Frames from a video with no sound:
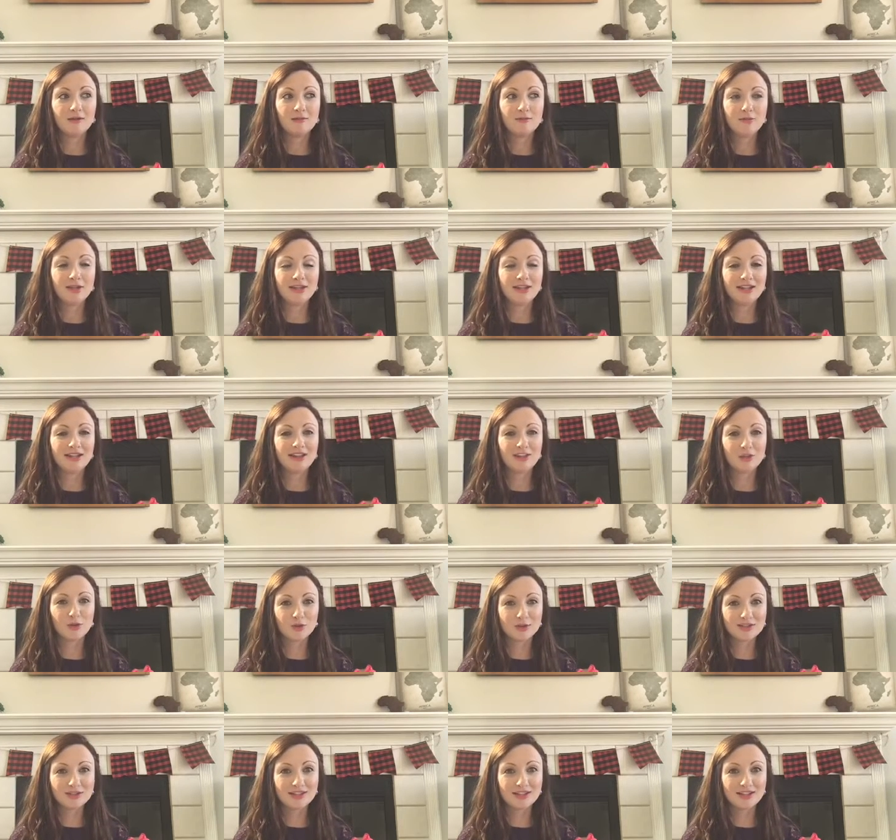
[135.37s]
meaning
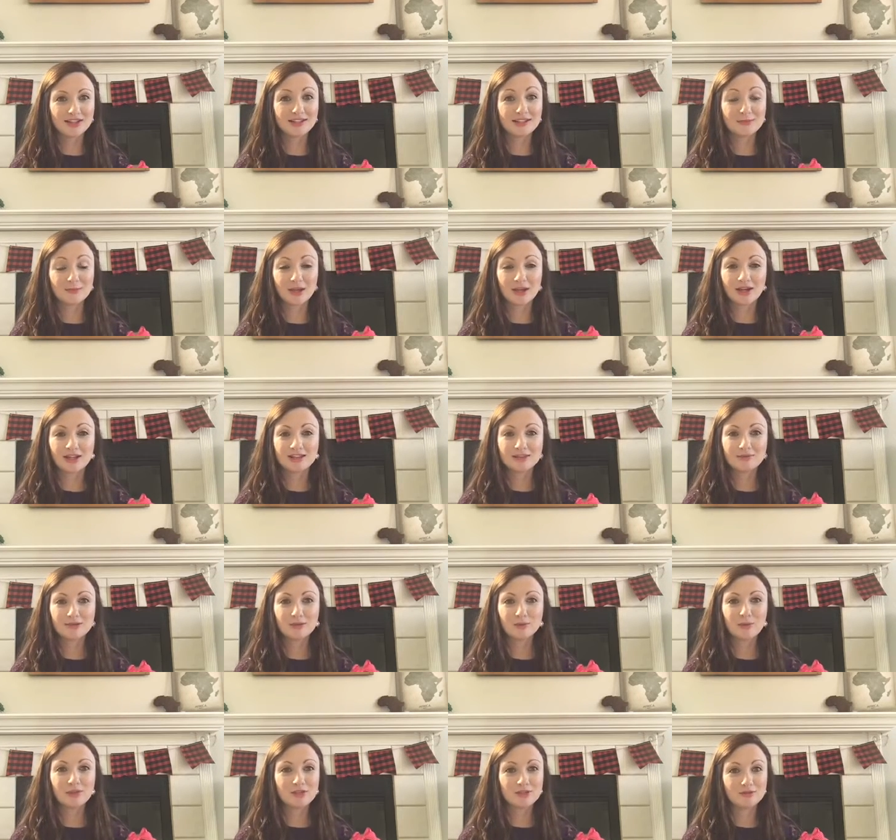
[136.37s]
those kids and my
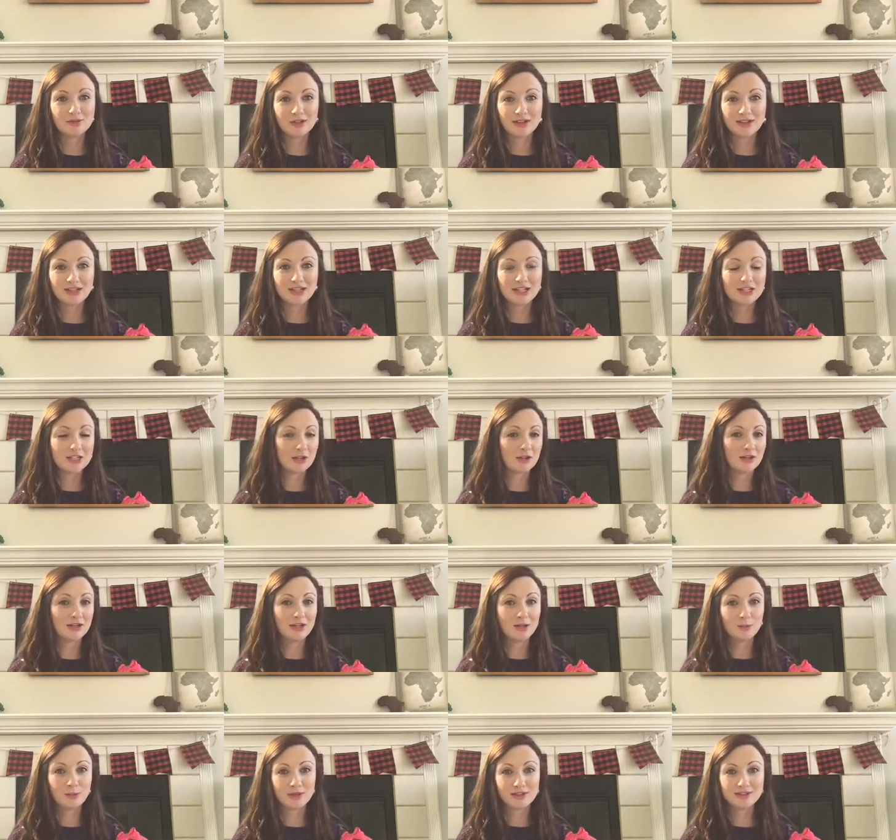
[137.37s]
husband, we do not get each other
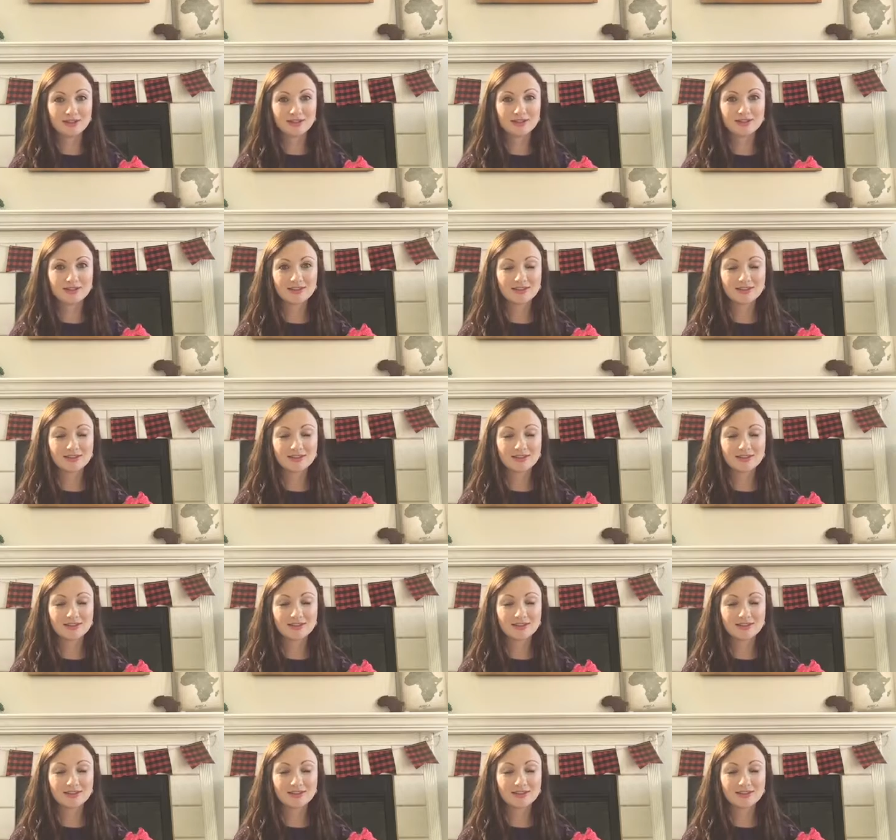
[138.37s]
any presents.